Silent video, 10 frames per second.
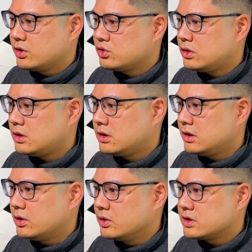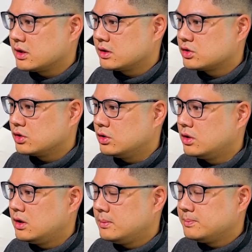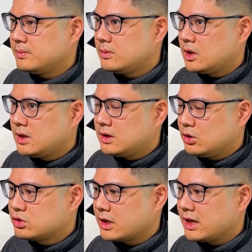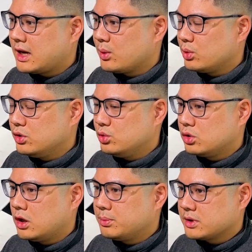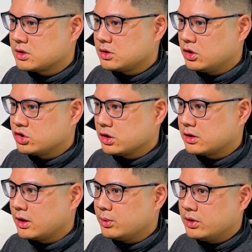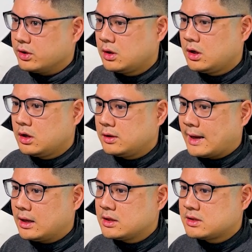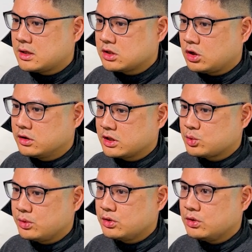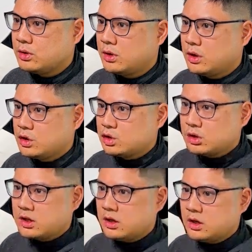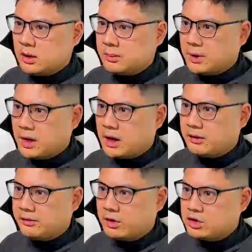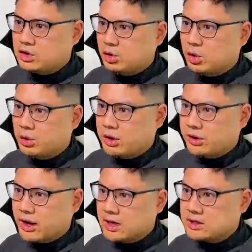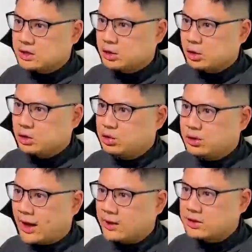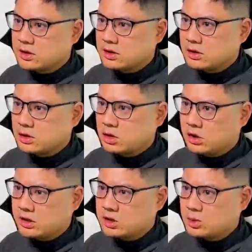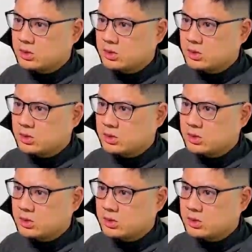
and then here is so. It looks like it can't really do complex logic that well either. Now let's test the context window. So here I have a story that has 32,000 context window,